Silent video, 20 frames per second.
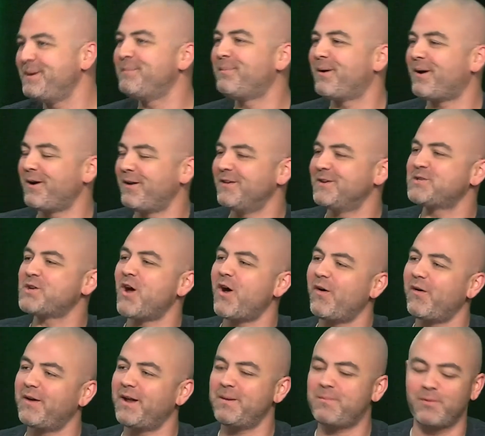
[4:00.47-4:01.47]
part of this
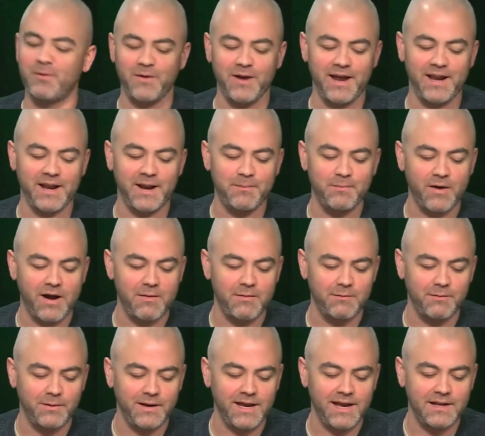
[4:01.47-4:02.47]
holiday parade, I'd
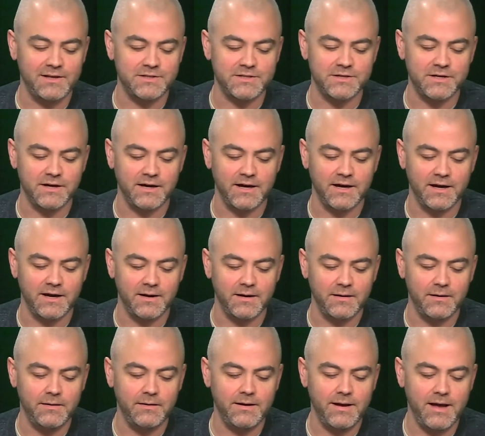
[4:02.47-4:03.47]
probably head to
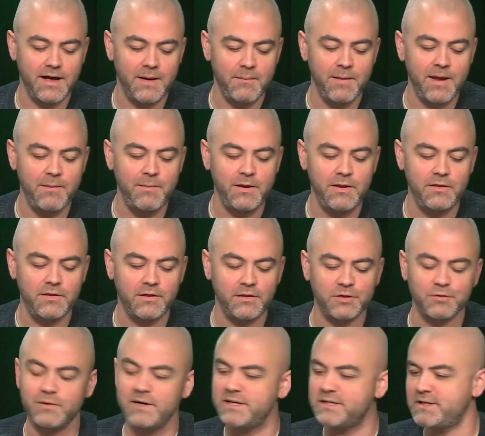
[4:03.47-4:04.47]
maybe the
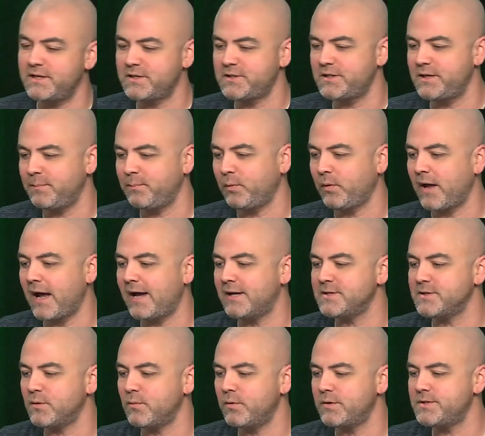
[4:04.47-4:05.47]
360
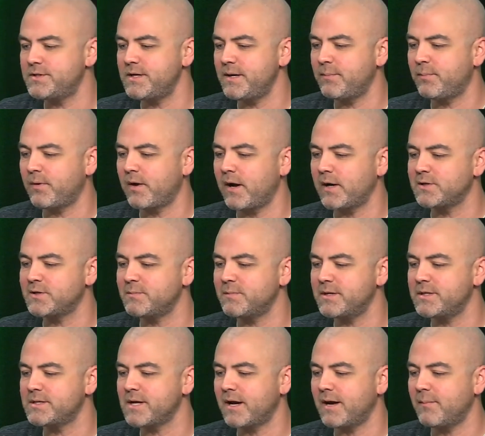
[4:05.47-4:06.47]
Plaza. What's the
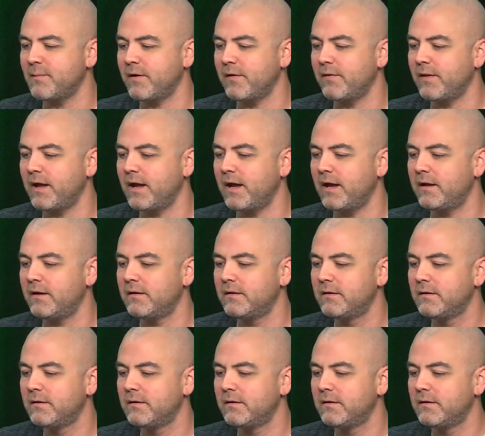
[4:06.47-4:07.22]
approximate time on that?